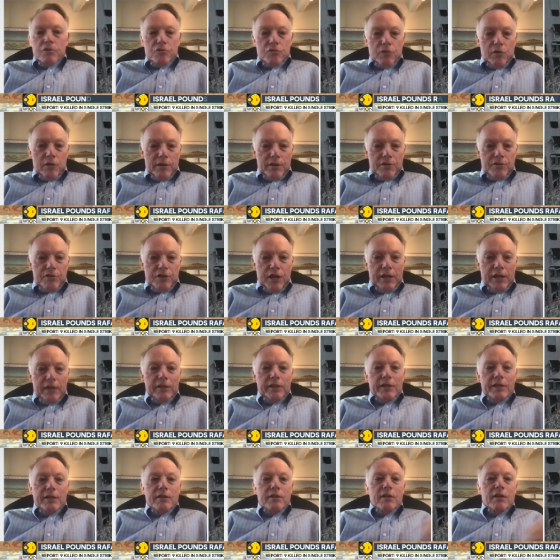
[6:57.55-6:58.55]
start
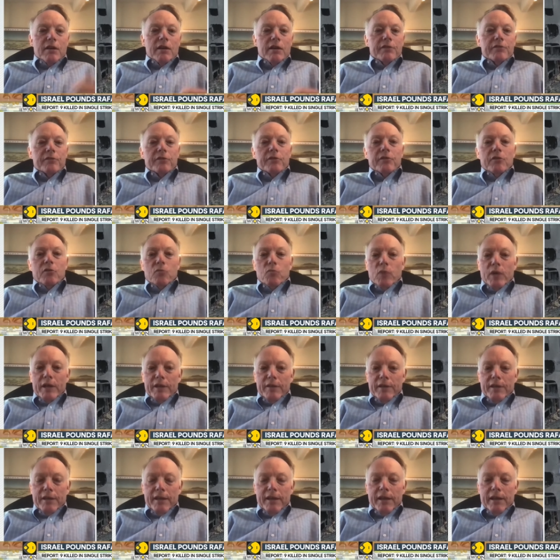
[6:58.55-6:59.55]
settling Gaza the way
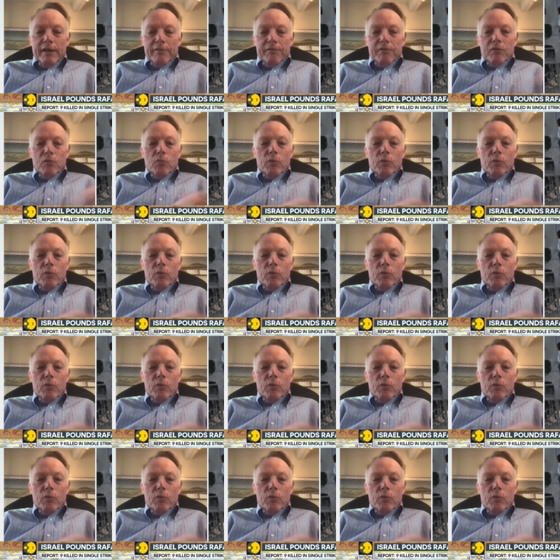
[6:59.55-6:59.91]
they have the